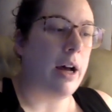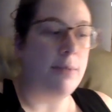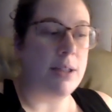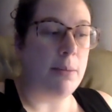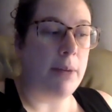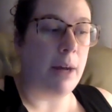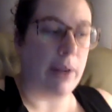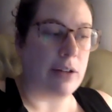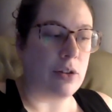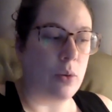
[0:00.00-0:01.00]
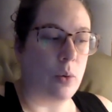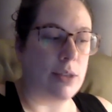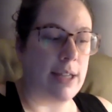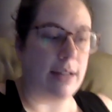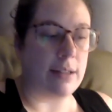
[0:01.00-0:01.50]
some public
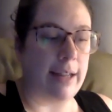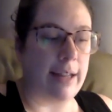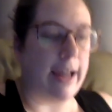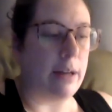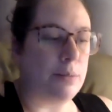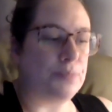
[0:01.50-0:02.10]
schools, things like that.